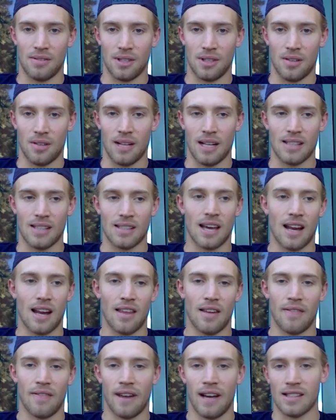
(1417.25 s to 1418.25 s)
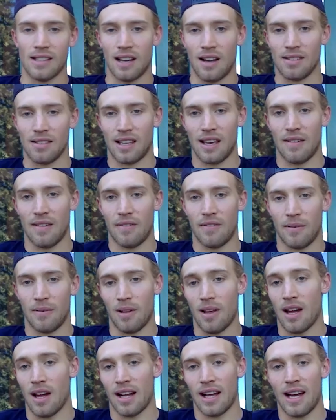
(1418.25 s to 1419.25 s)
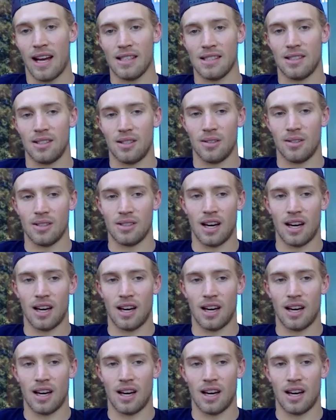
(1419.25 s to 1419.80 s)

So that's kind of the advice that I was given from a lot of guys too,